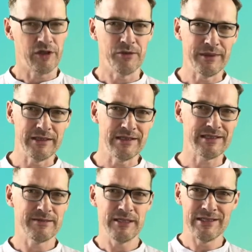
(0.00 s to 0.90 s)
coming,
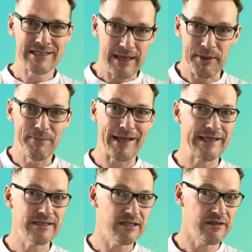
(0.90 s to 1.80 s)
stepping
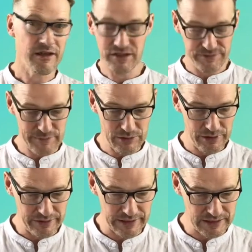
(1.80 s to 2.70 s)
back into those
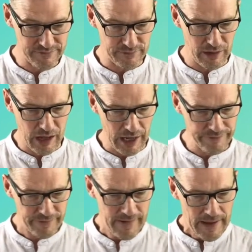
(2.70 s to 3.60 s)
familiar things of
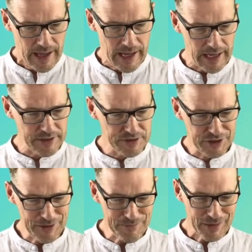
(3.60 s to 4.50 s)
life. And
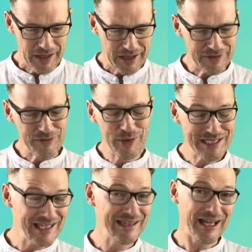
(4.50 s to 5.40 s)
um, we
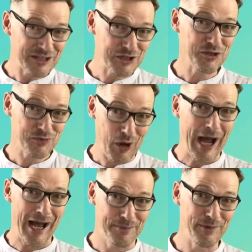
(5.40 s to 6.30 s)
see that's just
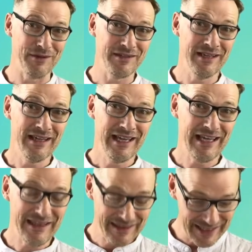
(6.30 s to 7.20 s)
what happened
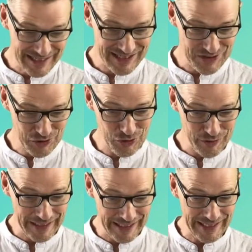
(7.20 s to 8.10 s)
in this
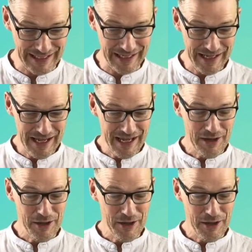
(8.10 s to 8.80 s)
story here.